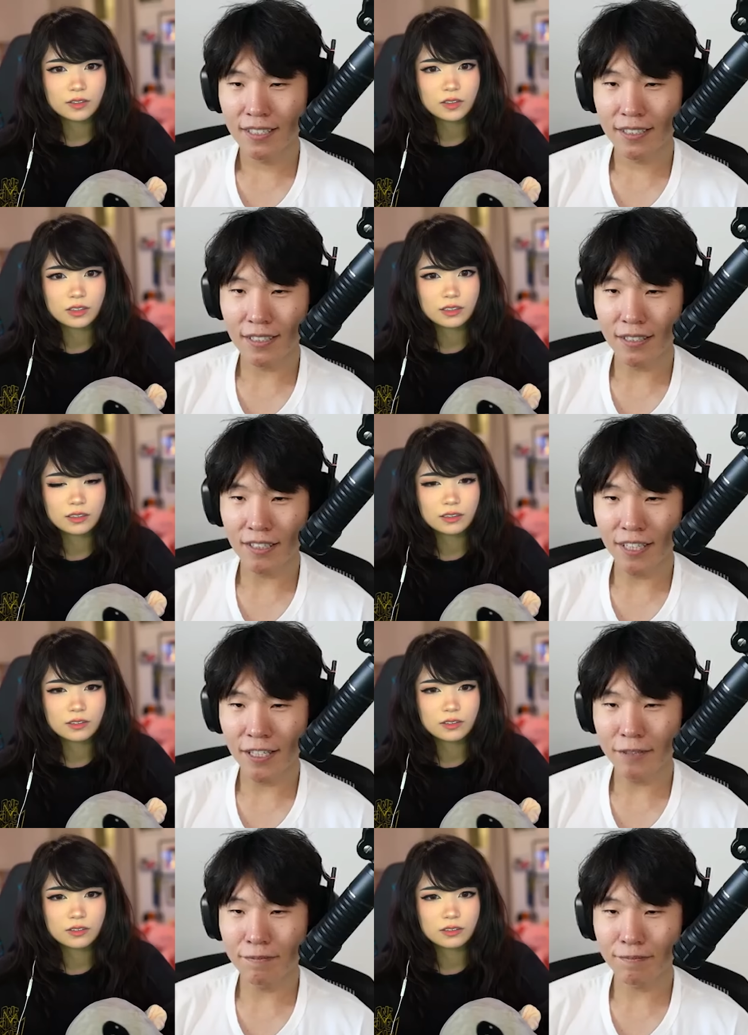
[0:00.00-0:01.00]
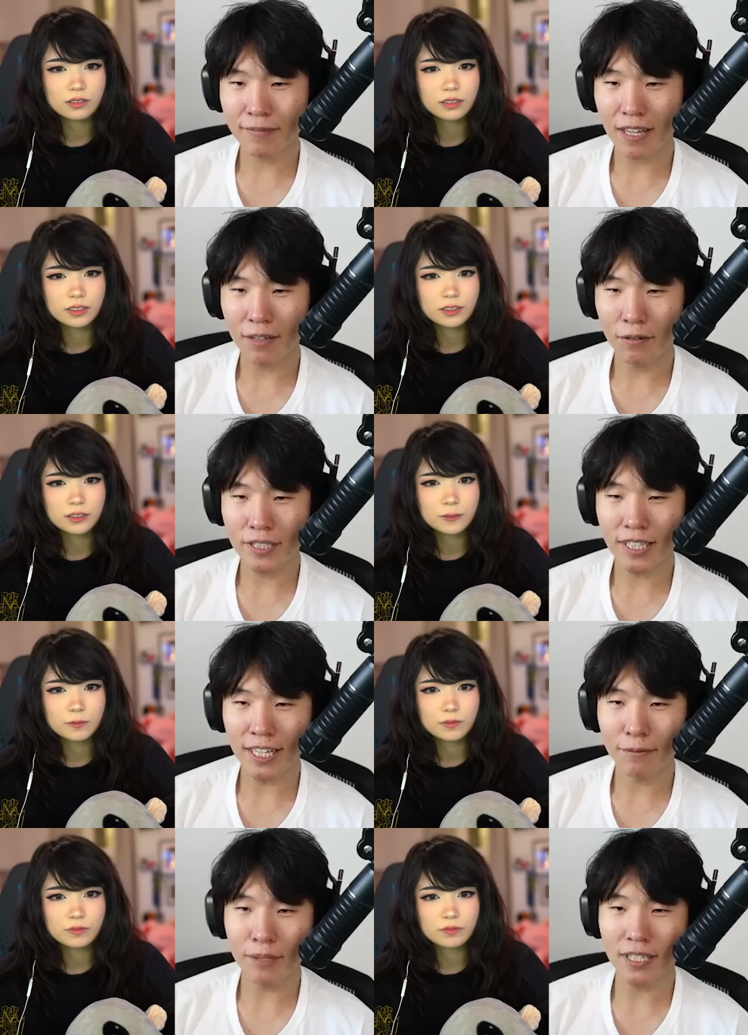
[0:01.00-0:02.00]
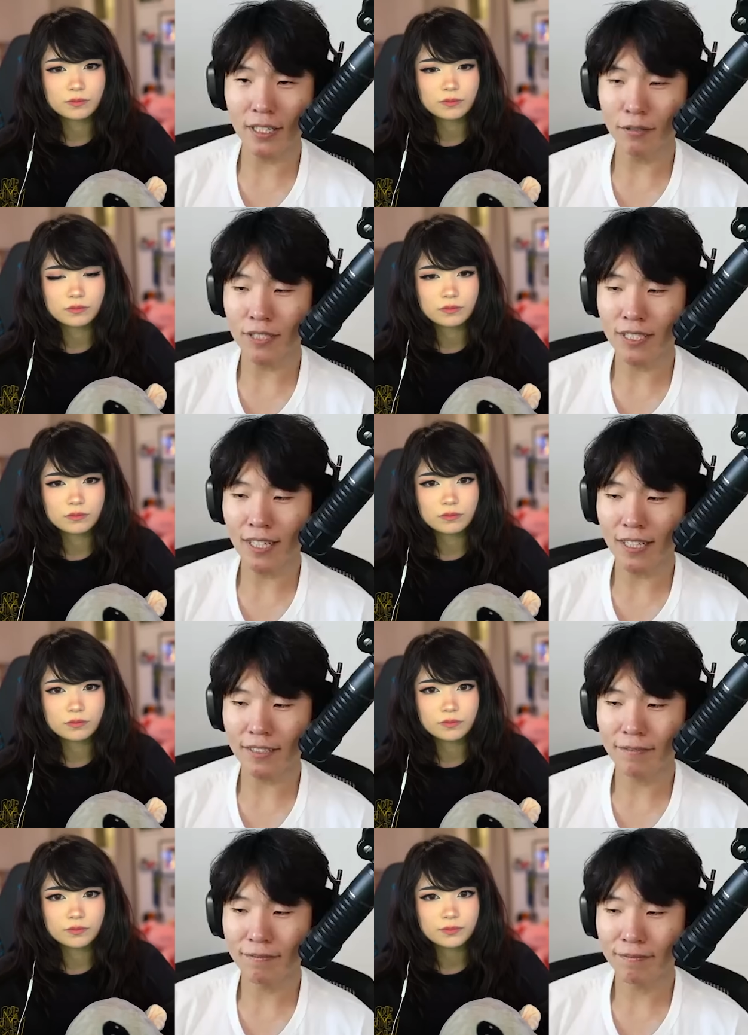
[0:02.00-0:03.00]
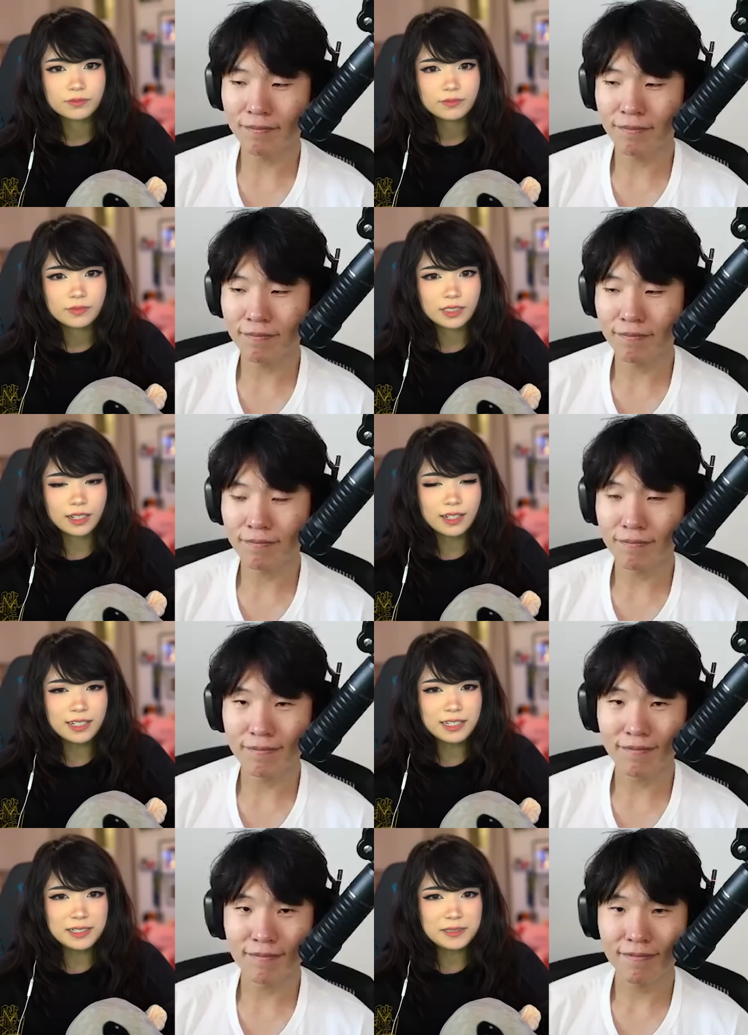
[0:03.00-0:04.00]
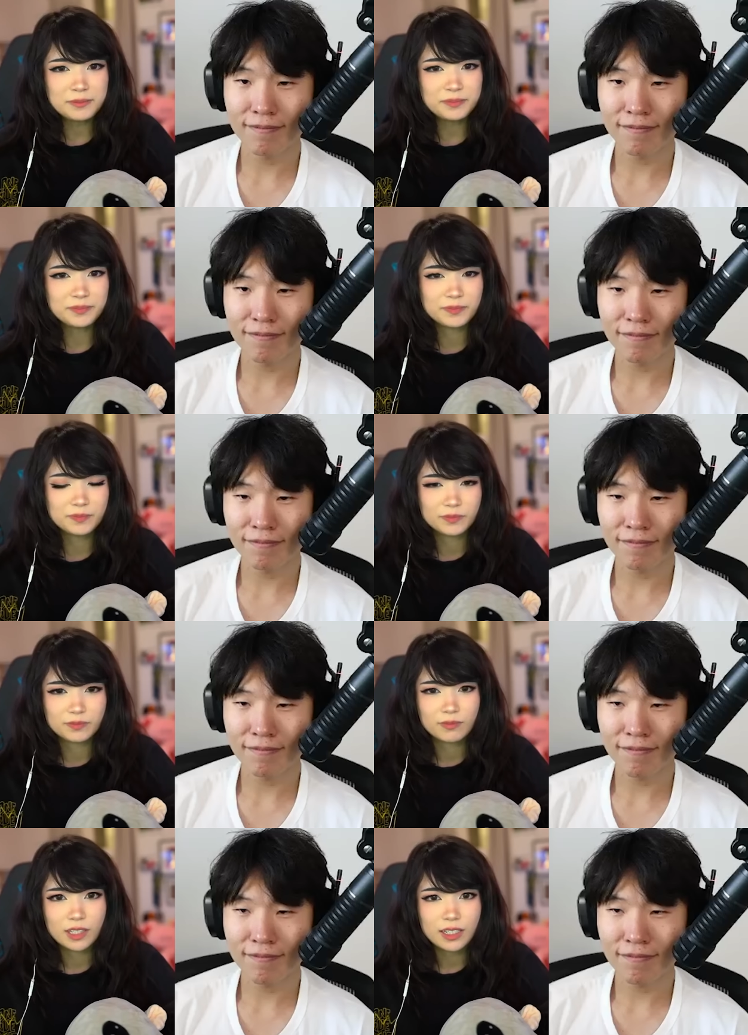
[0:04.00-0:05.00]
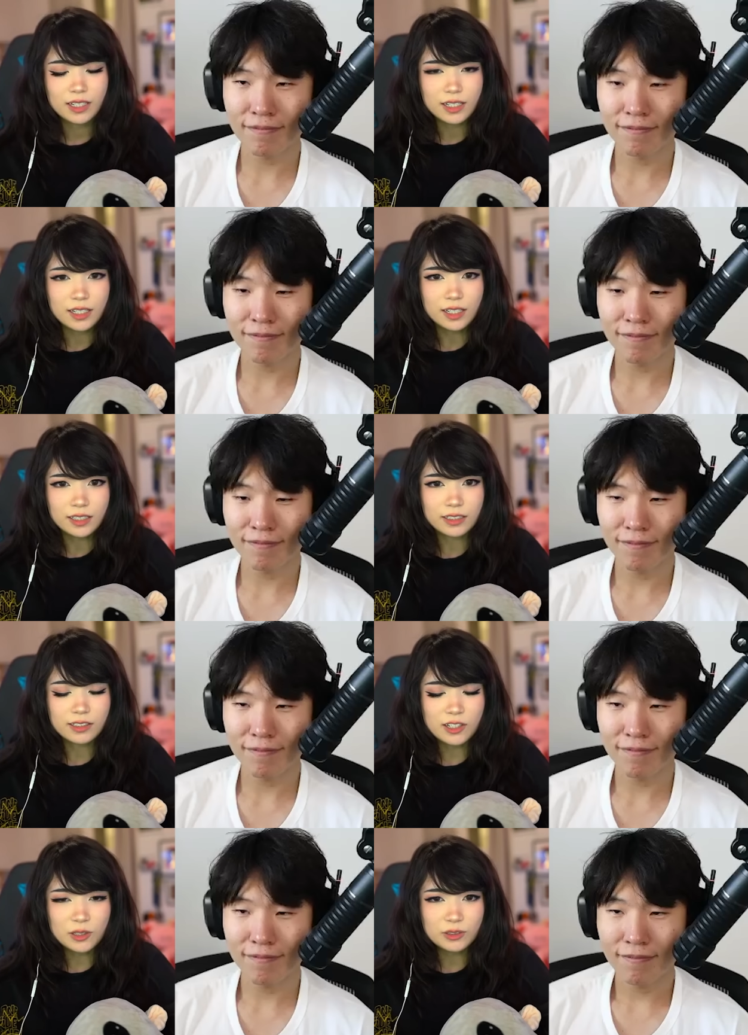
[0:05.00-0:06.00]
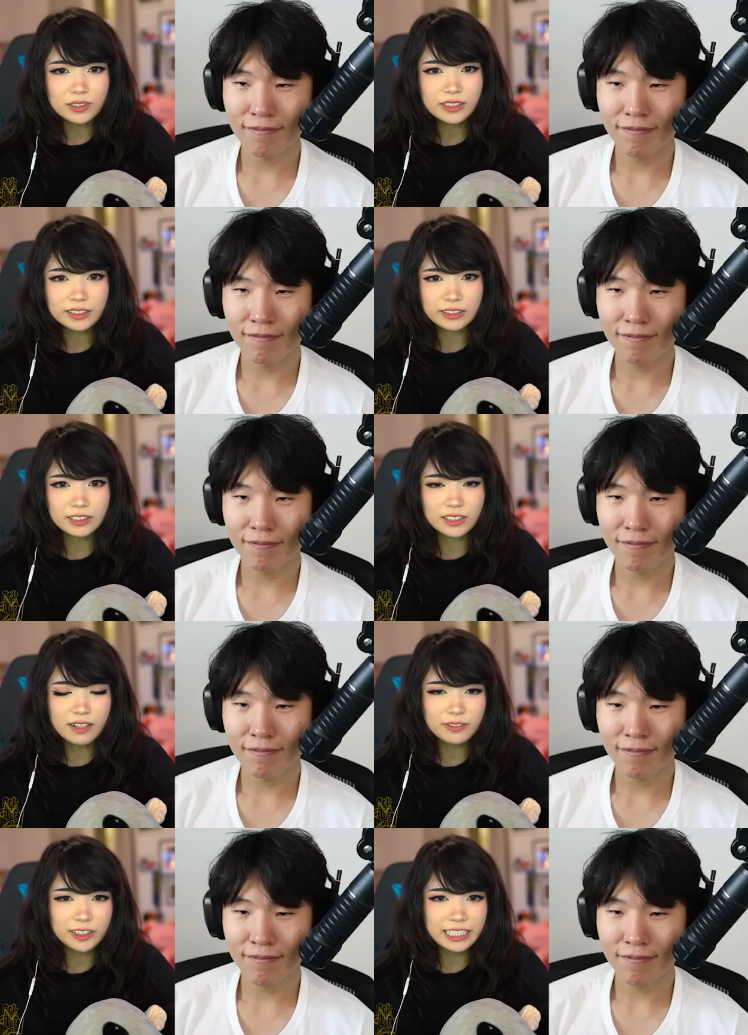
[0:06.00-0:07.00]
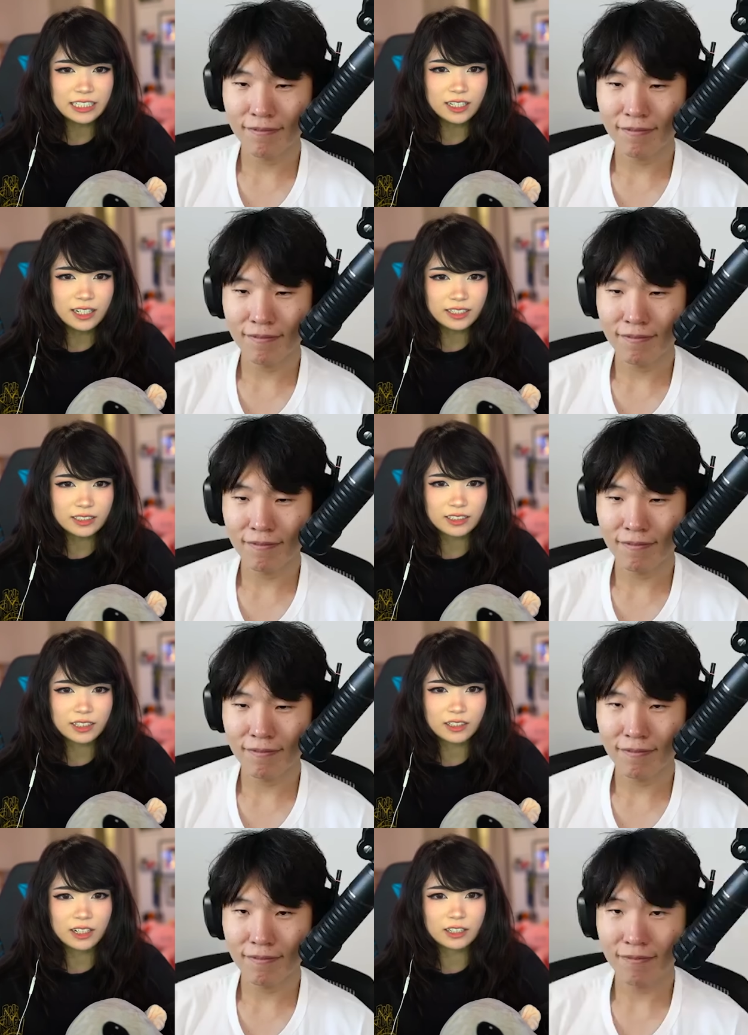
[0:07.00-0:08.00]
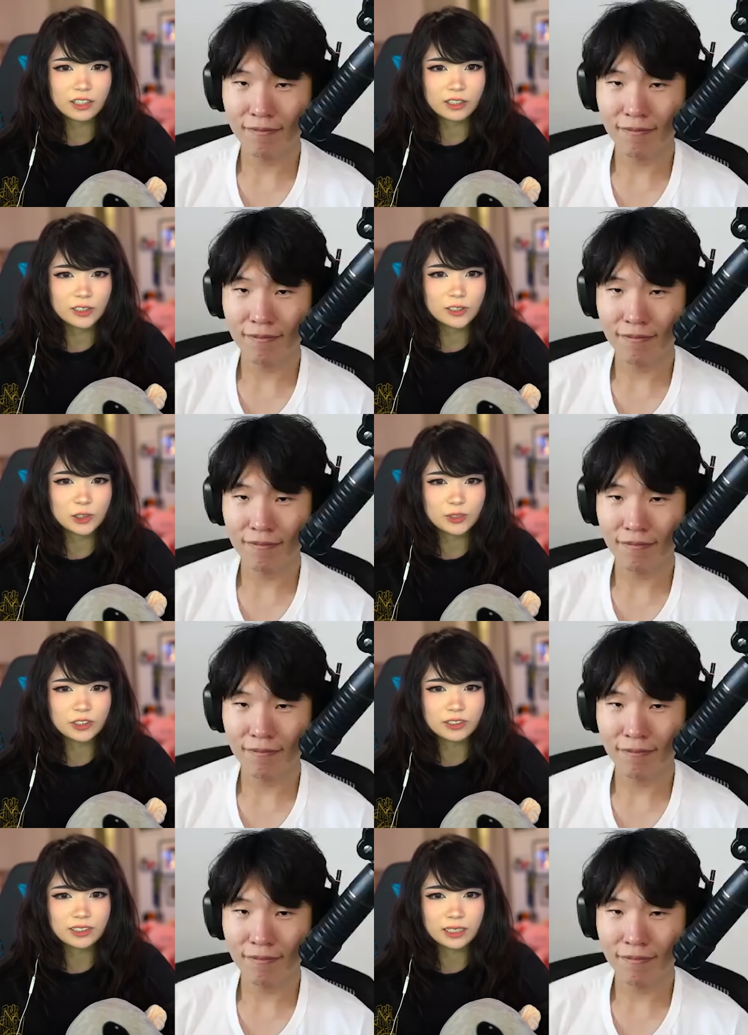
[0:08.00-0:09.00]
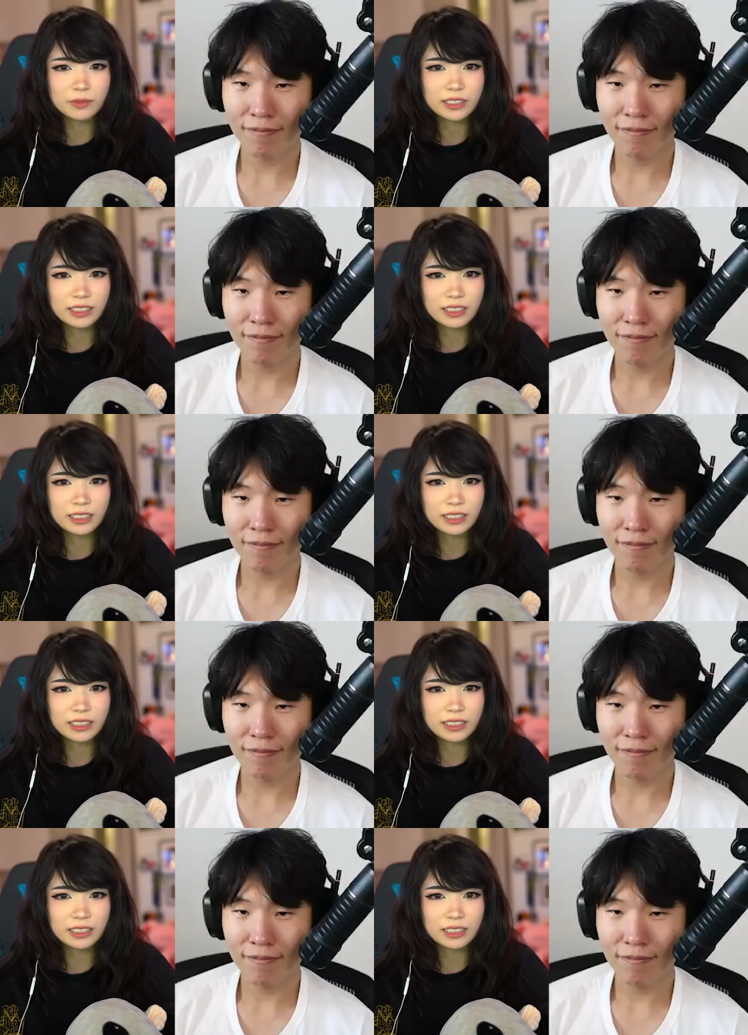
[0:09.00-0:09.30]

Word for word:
Speaker 1: So, um, what's it like being an O T K?
Speaker 2: Um, you know, there's not really a lot of a lot of girls, which is something